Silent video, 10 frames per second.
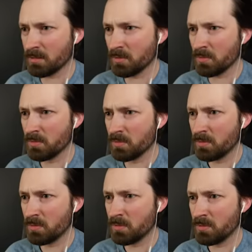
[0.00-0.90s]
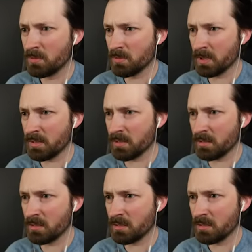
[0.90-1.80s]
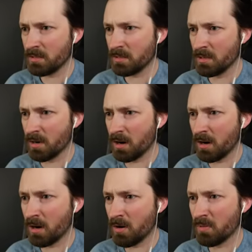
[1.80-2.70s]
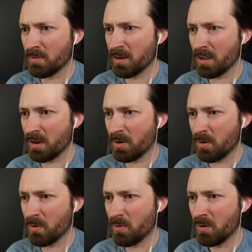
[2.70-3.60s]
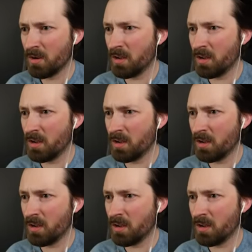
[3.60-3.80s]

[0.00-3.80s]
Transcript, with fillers: Oh, what the... Oh, no.